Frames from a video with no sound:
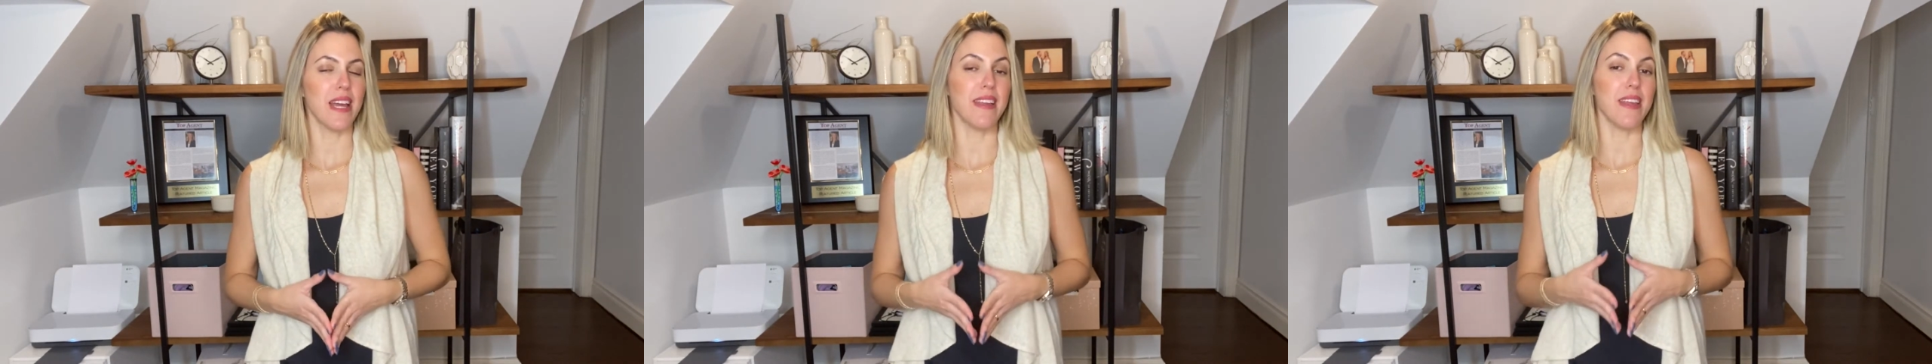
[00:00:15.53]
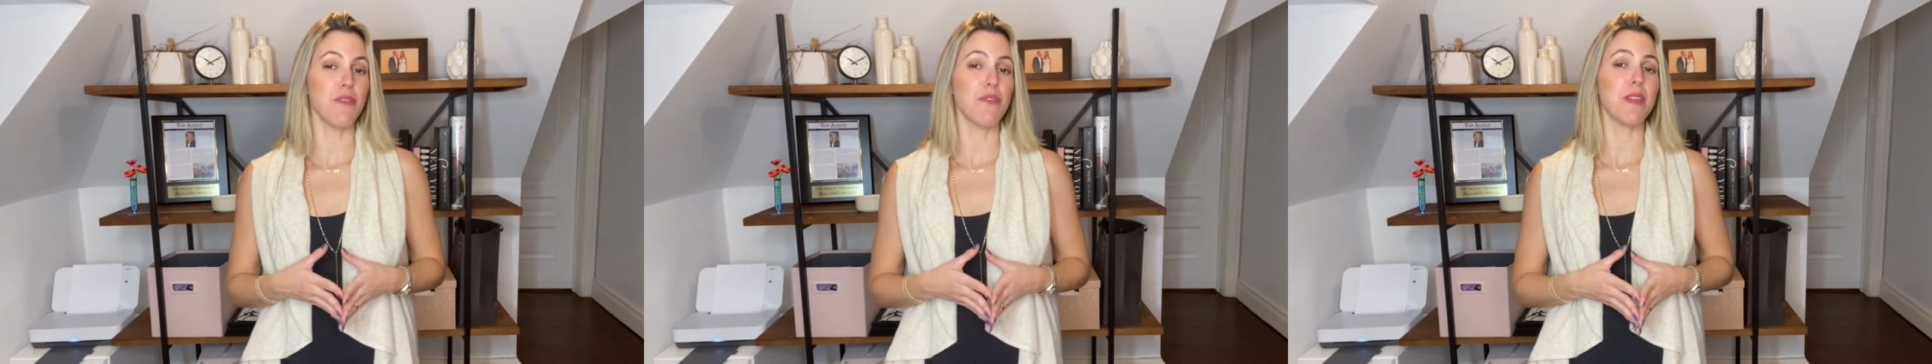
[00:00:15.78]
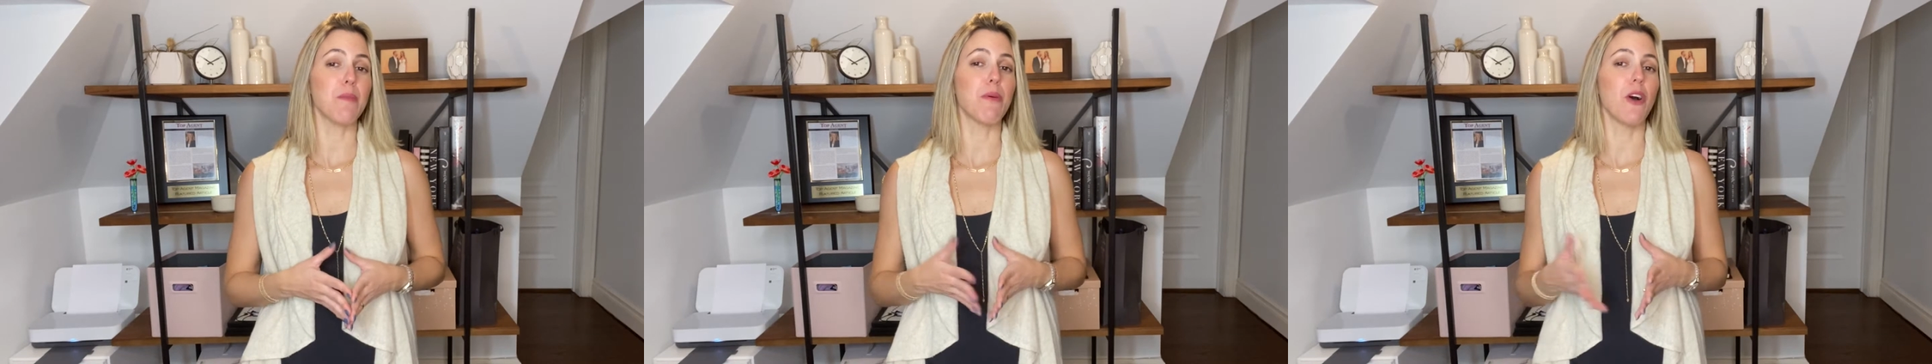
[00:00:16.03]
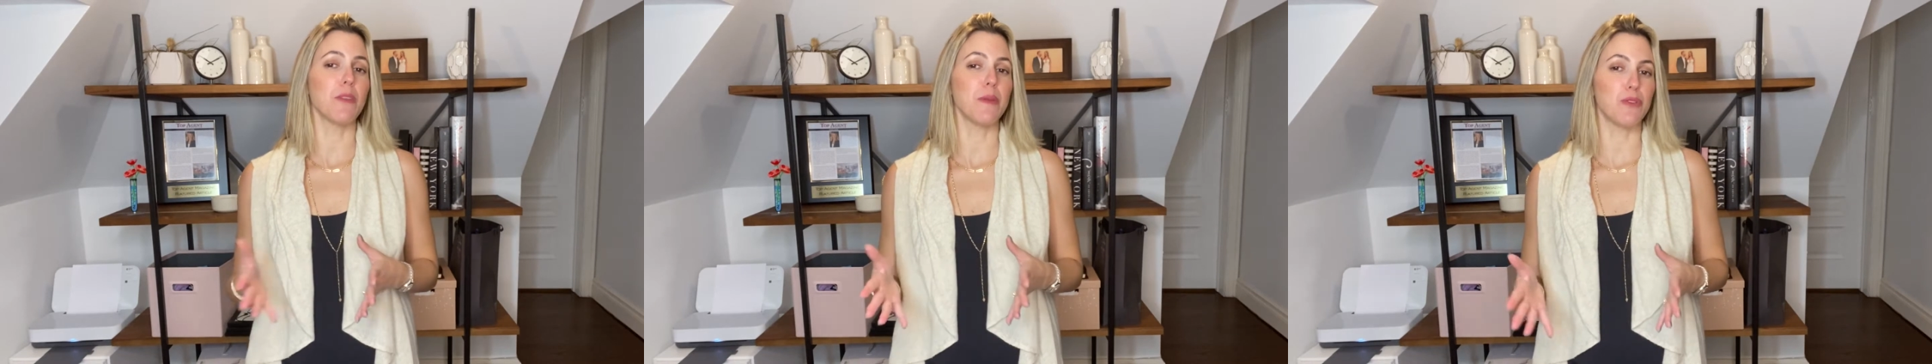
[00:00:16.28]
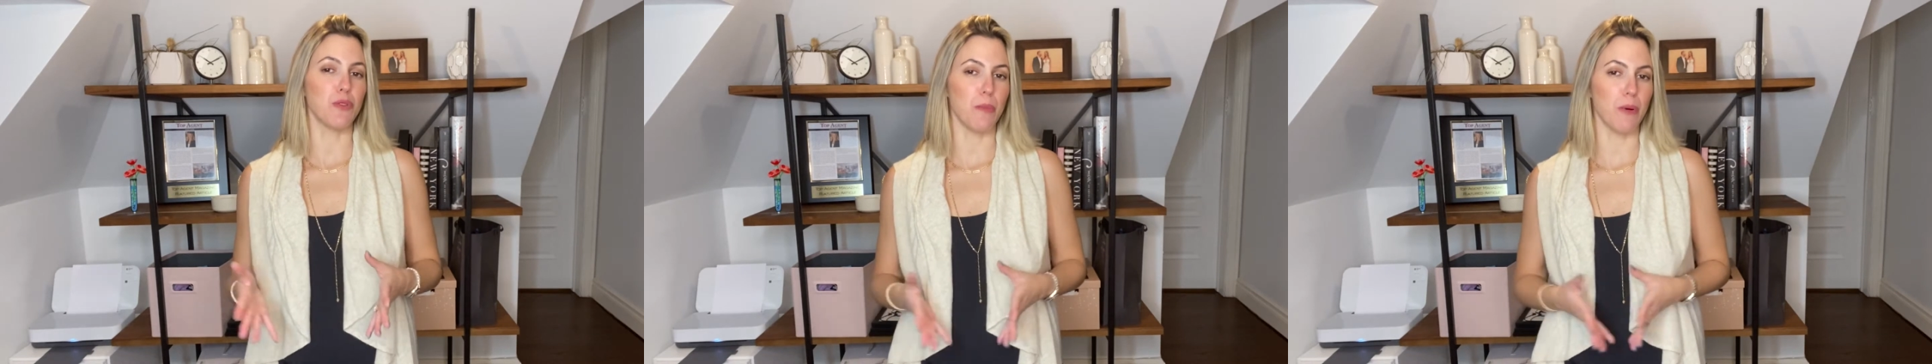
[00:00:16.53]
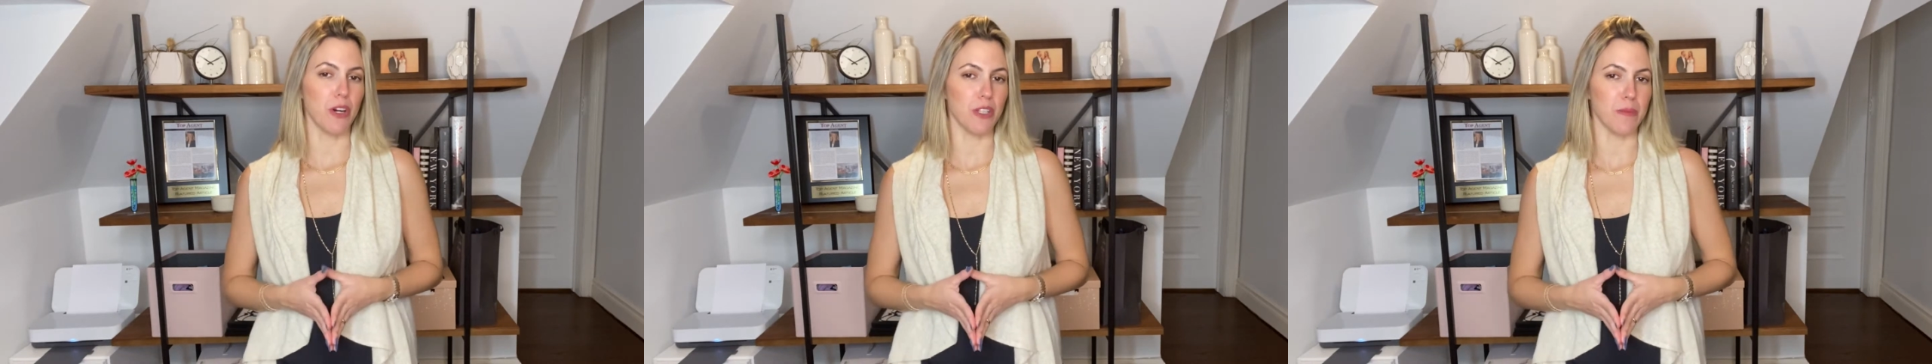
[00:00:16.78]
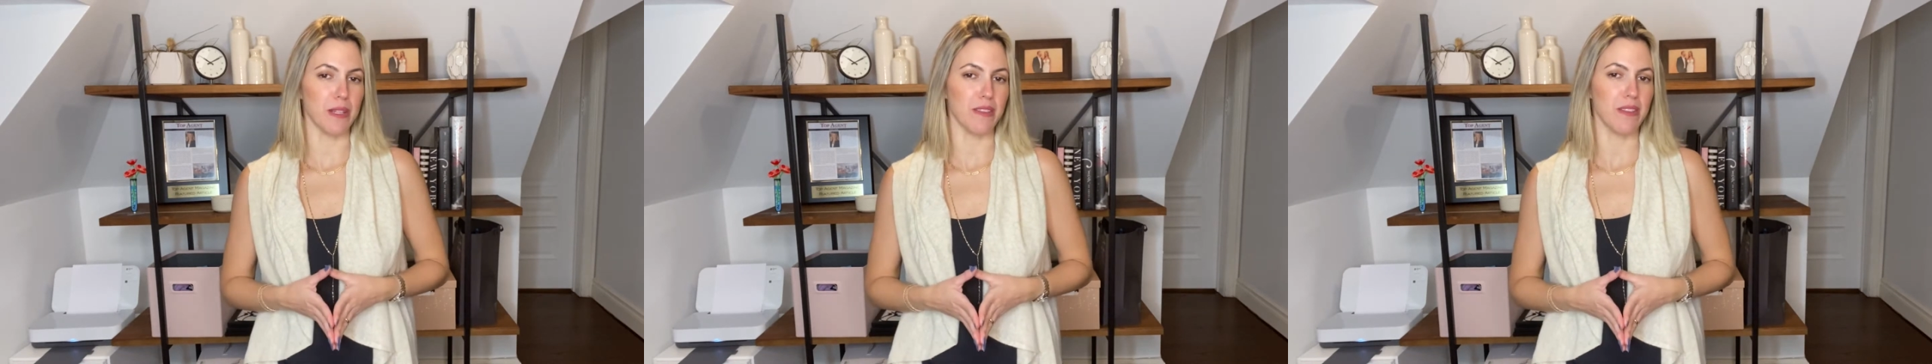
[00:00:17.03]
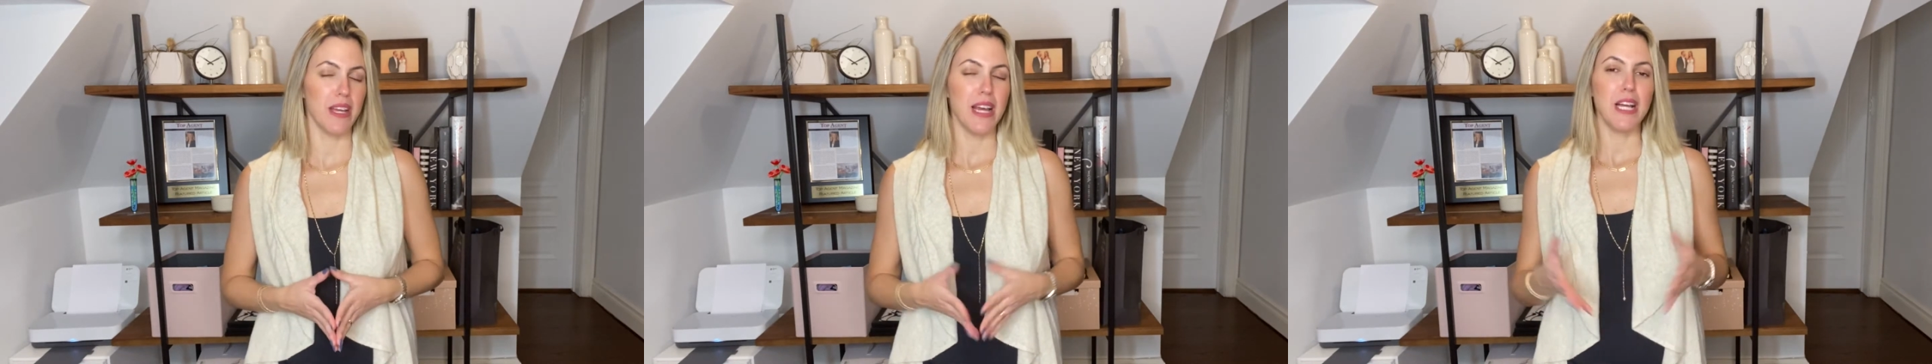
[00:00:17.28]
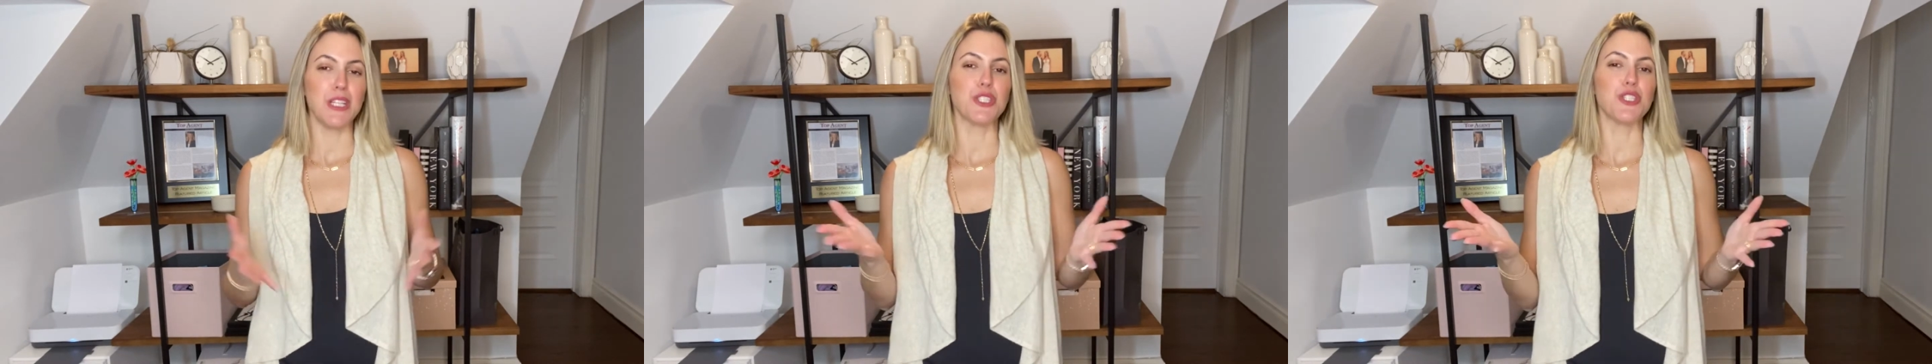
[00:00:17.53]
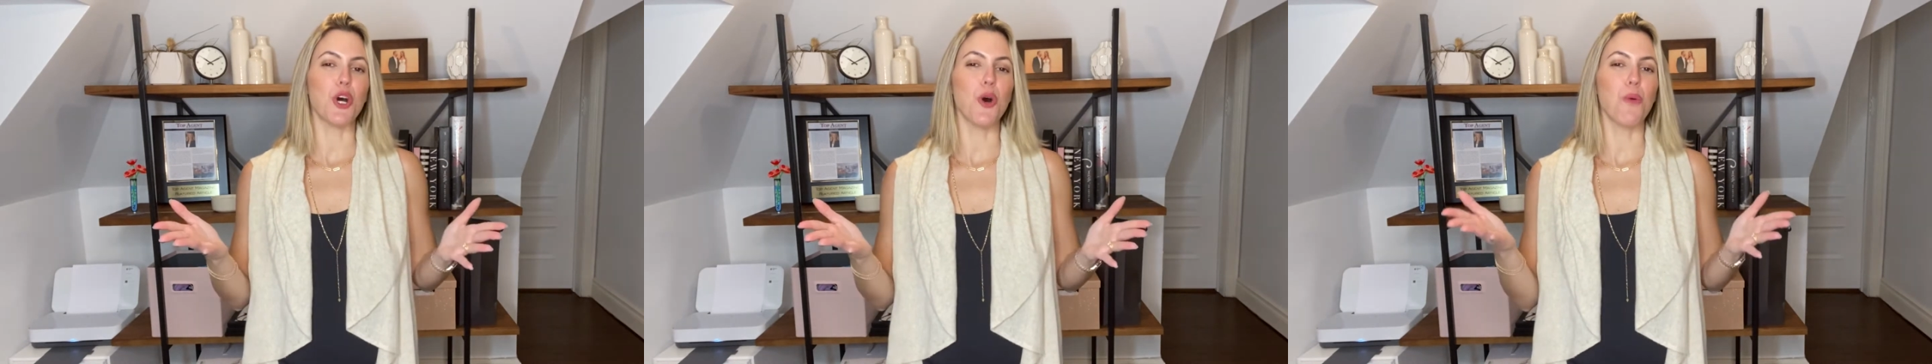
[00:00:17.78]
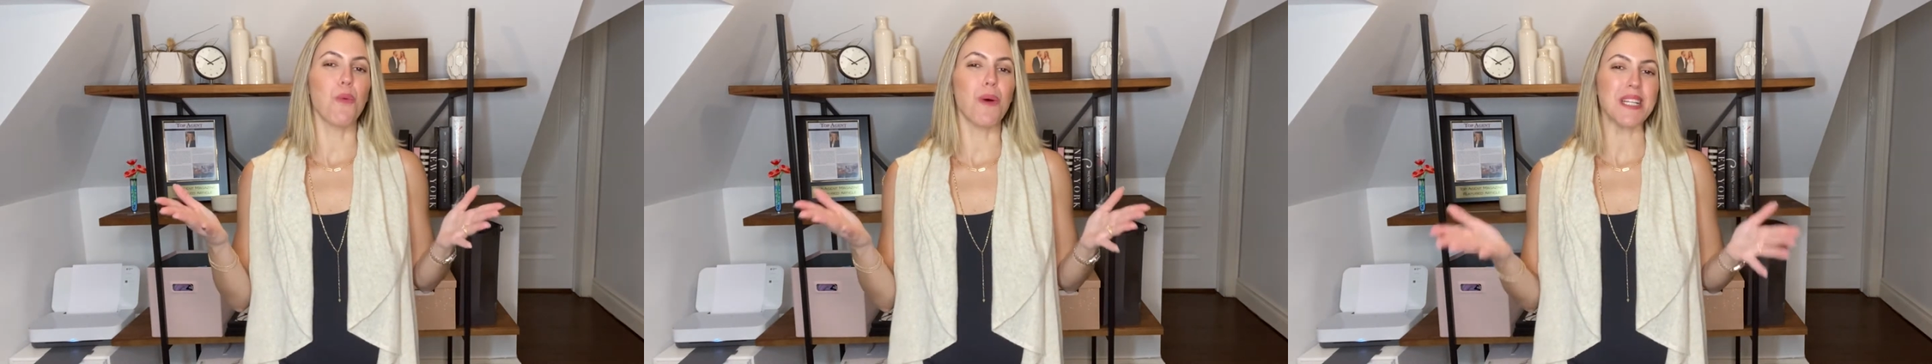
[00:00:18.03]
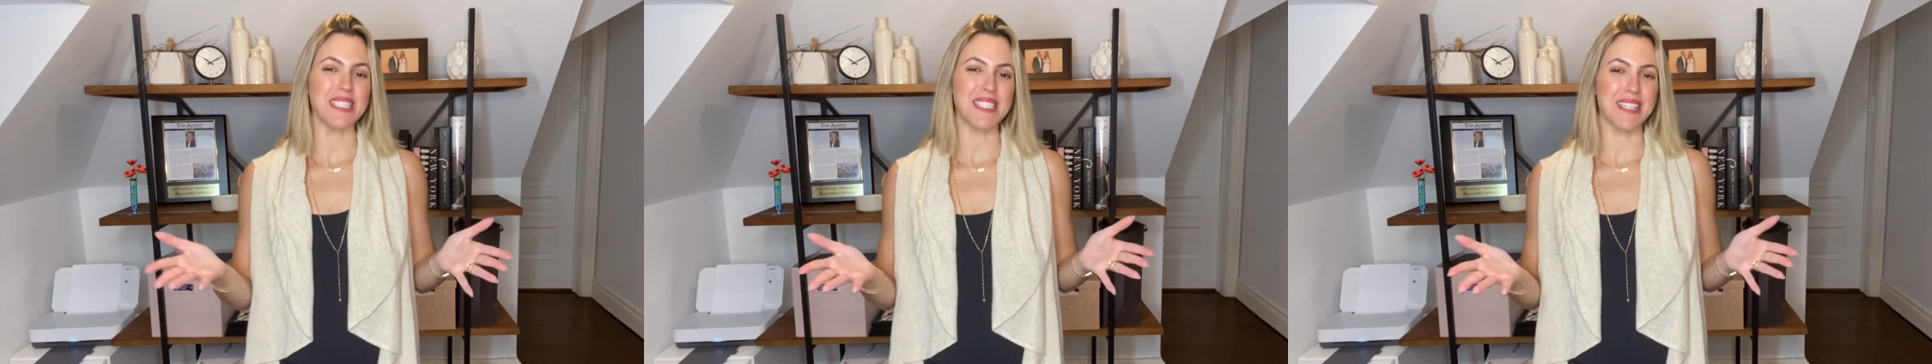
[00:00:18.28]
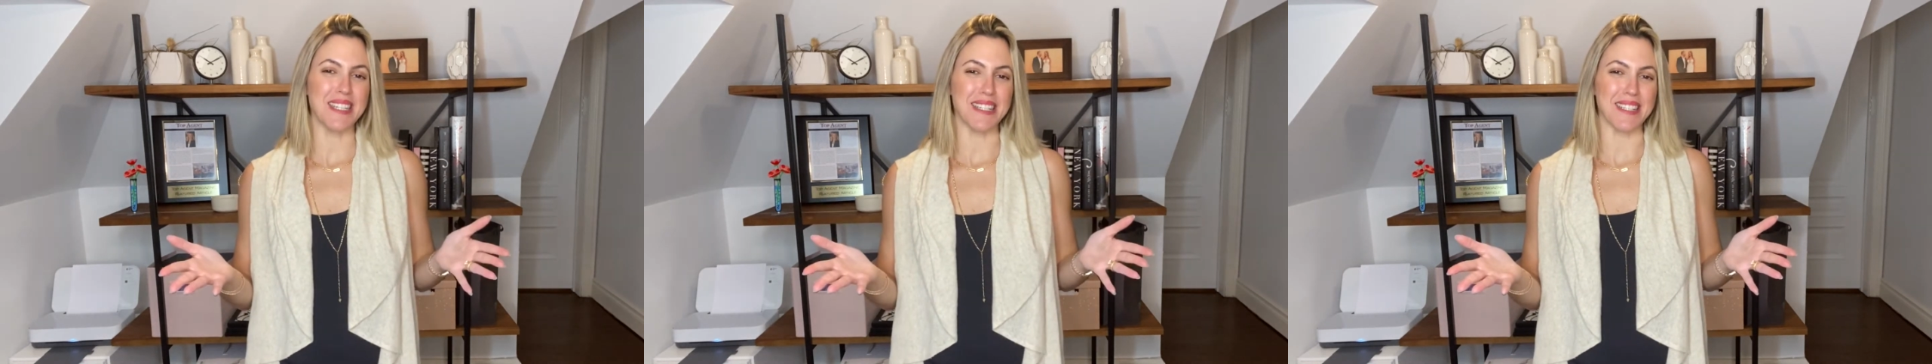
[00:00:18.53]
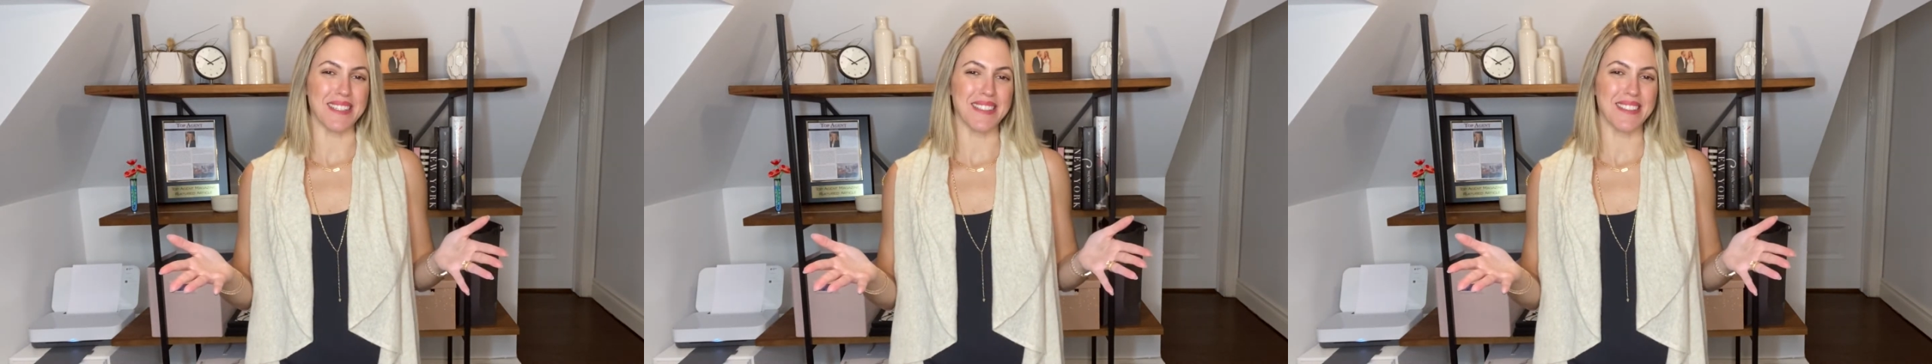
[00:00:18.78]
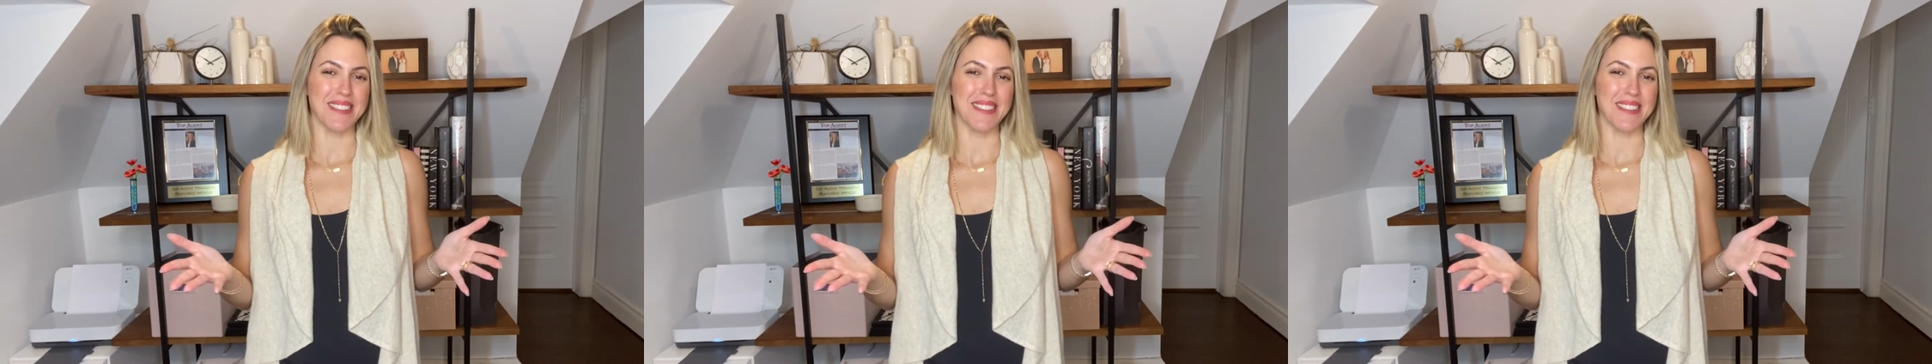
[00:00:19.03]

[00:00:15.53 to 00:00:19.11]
and even apartment to apartment. So what's the deal?